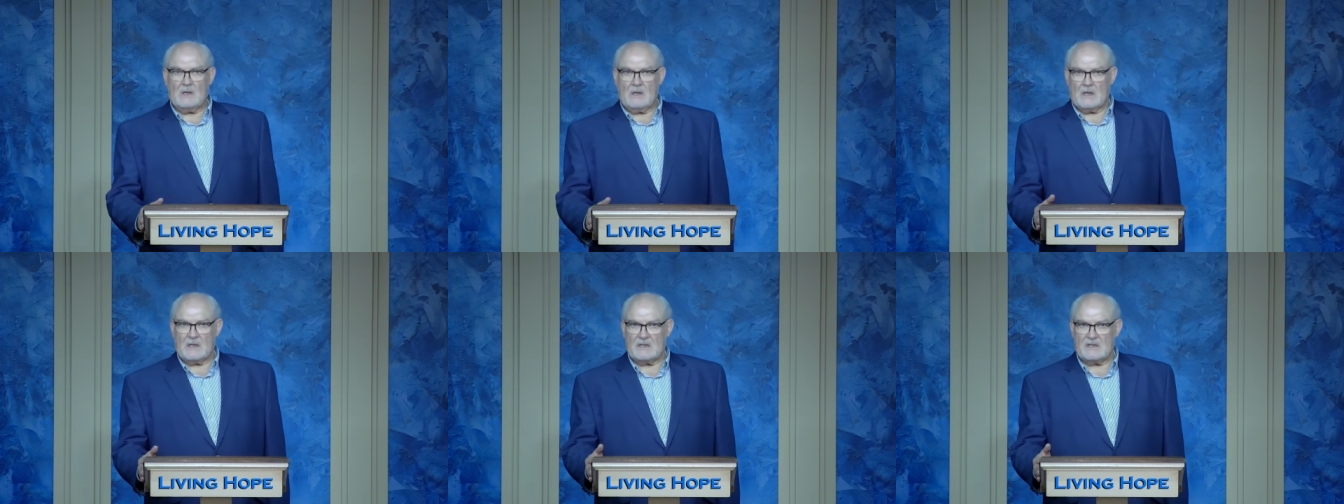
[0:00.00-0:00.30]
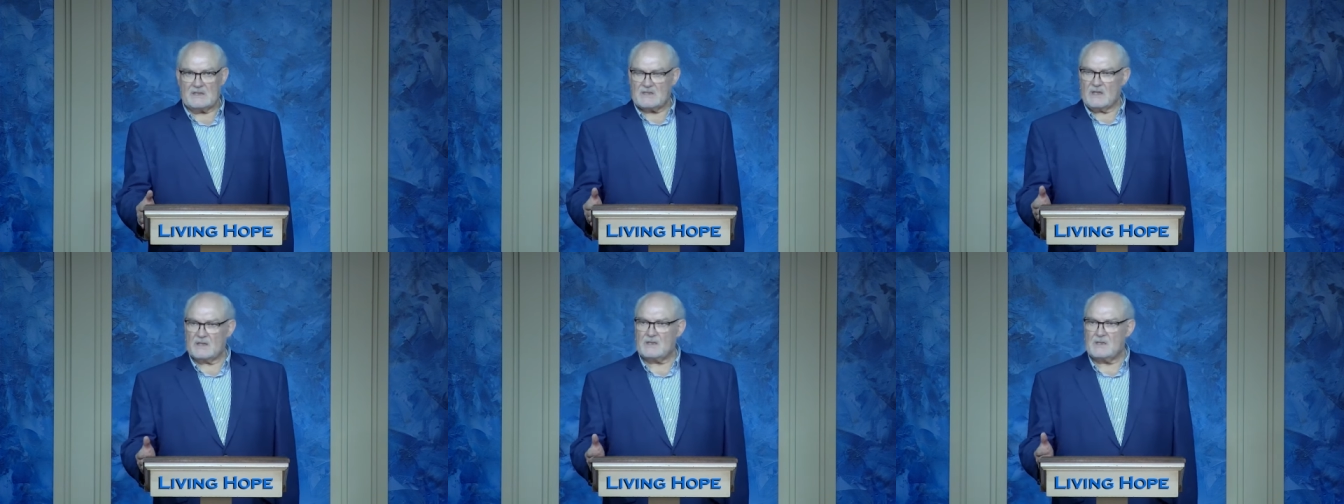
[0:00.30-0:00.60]
And he
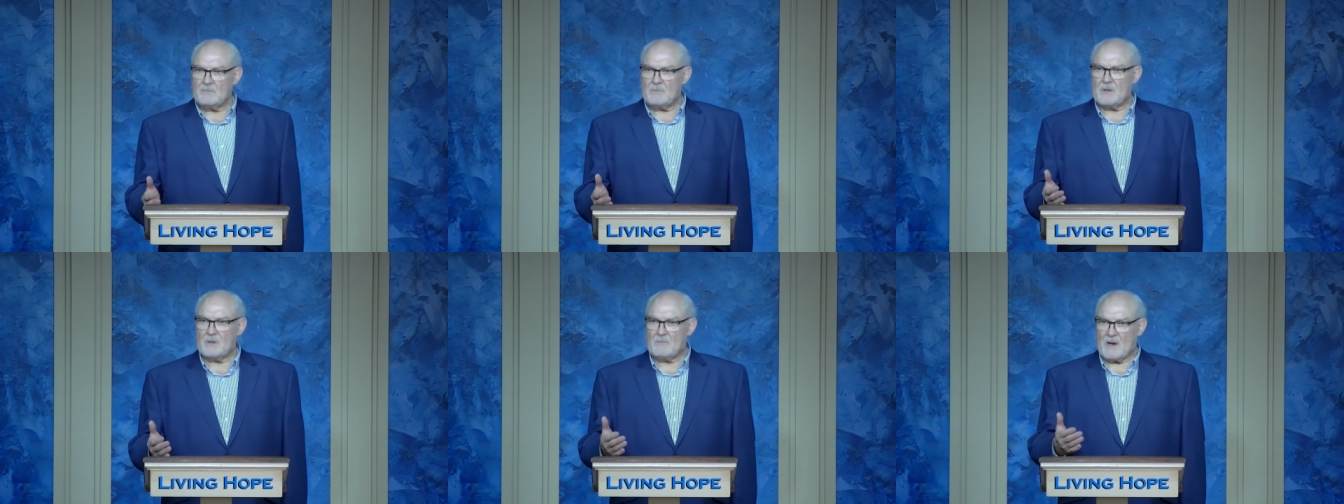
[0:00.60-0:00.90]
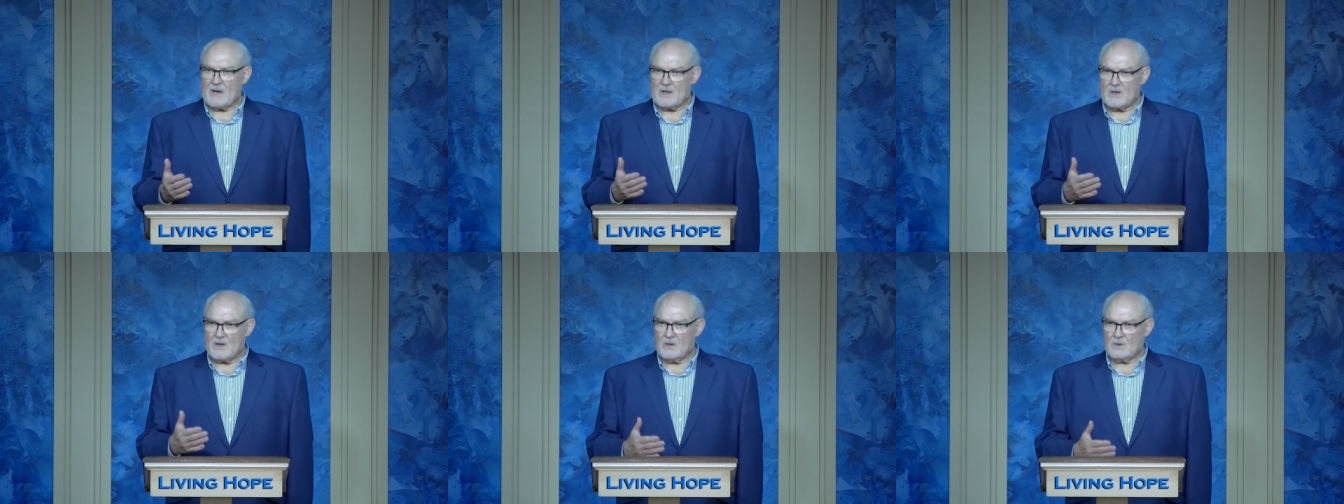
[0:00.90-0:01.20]
said to me,
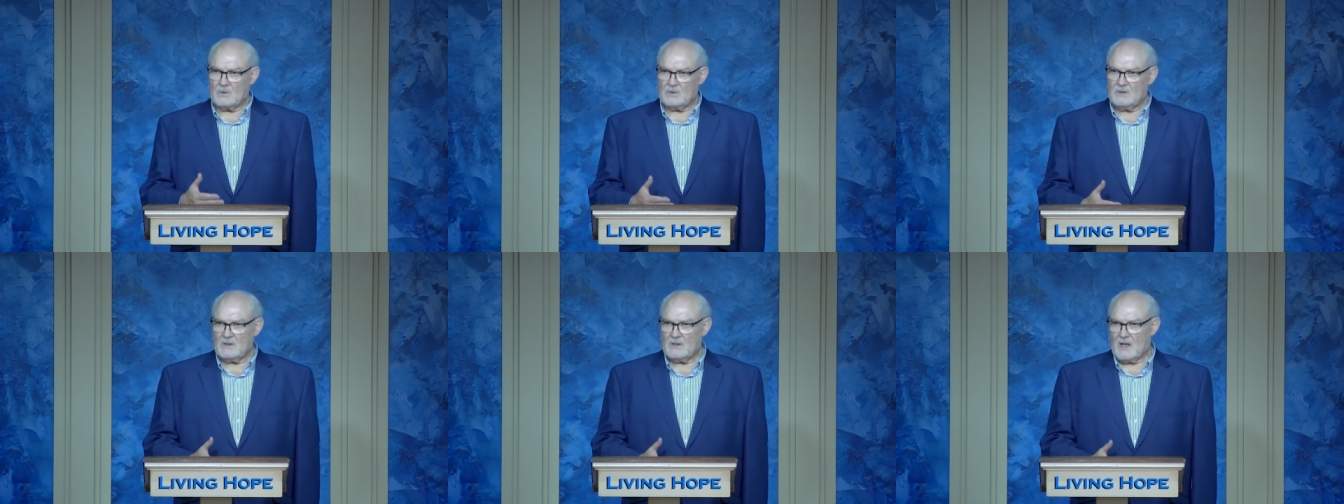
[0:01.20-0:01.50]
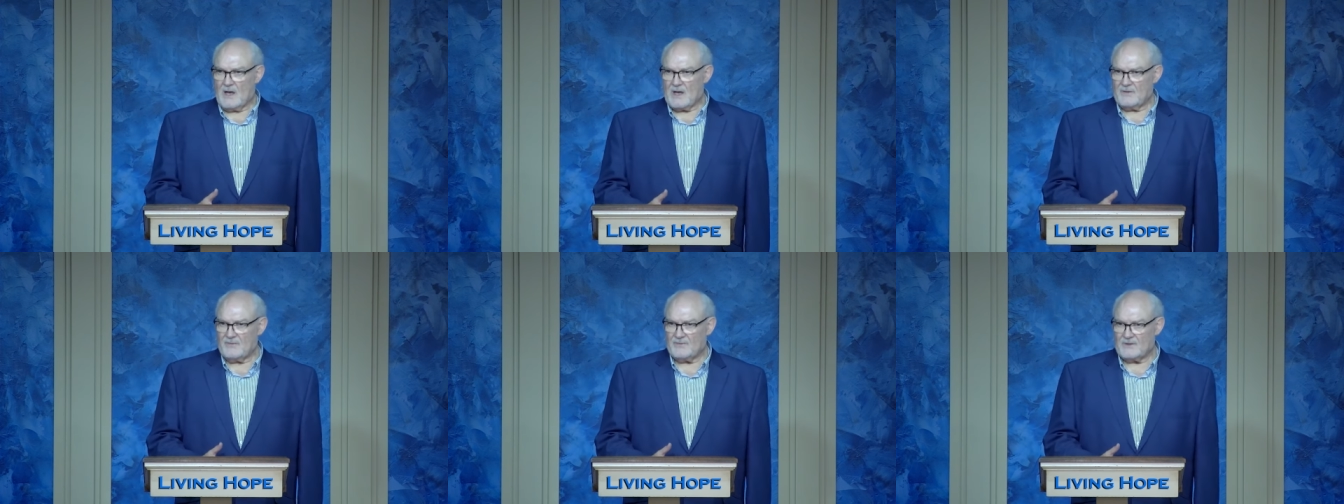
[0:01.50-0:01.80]
My goal in
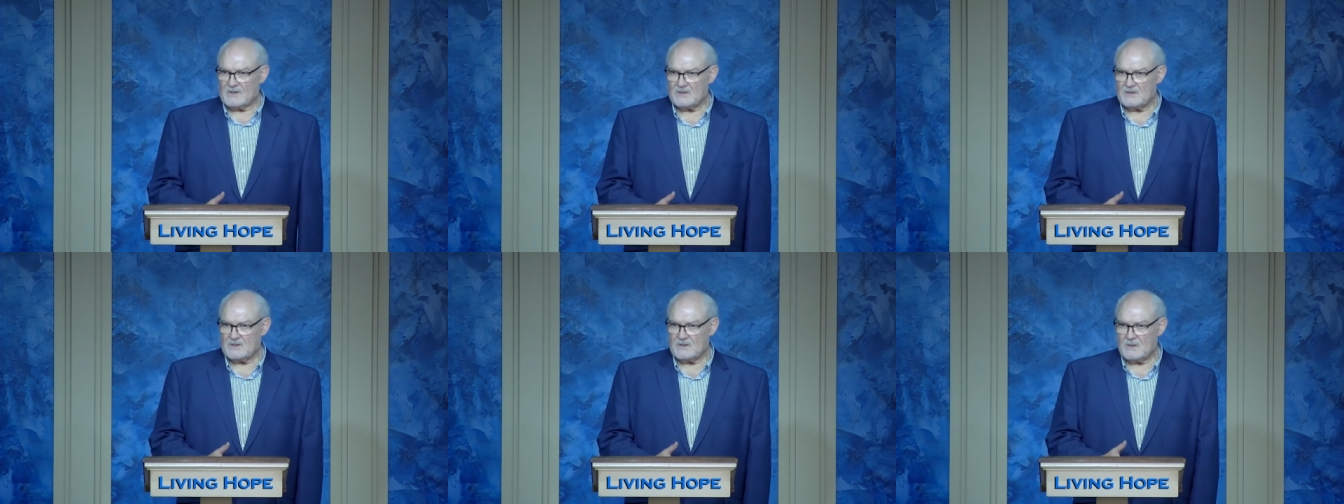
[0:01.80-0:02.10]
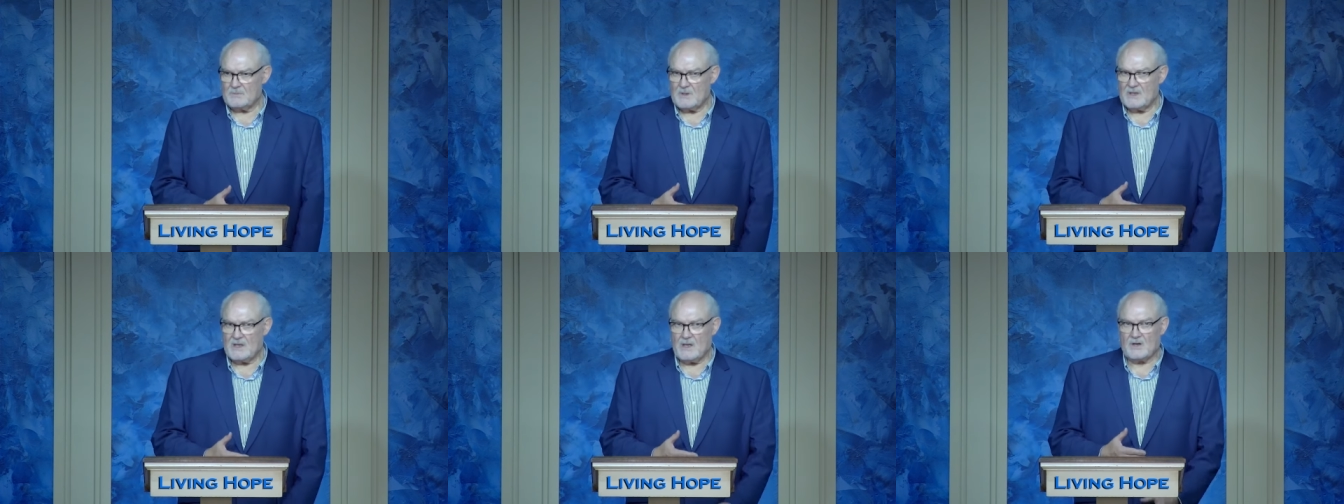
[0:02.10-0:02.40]
life, listen to
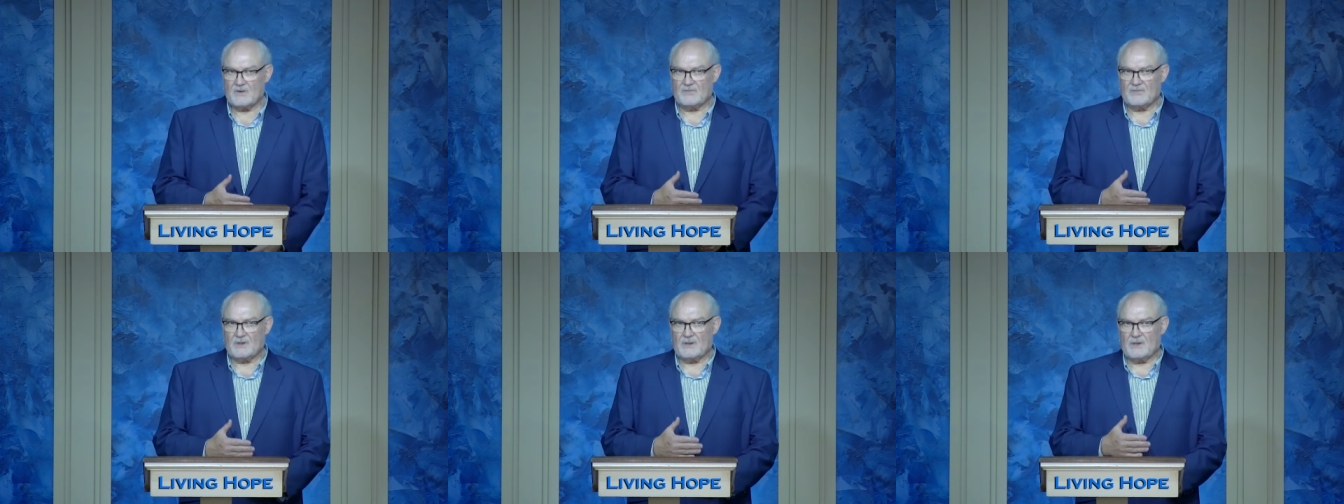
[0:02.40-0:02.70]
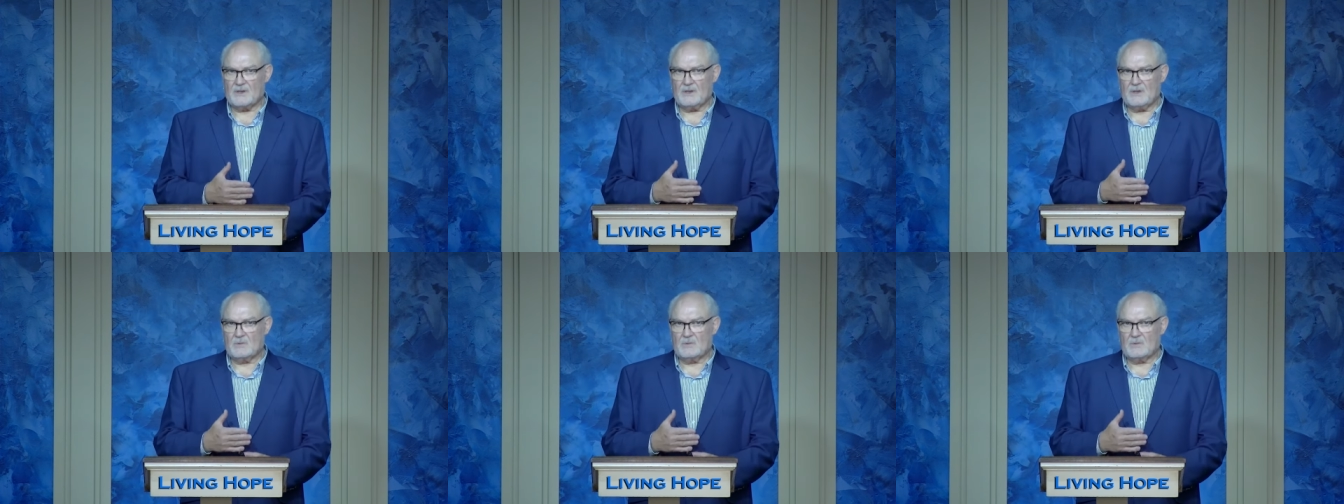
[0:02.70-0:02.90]
me carefully,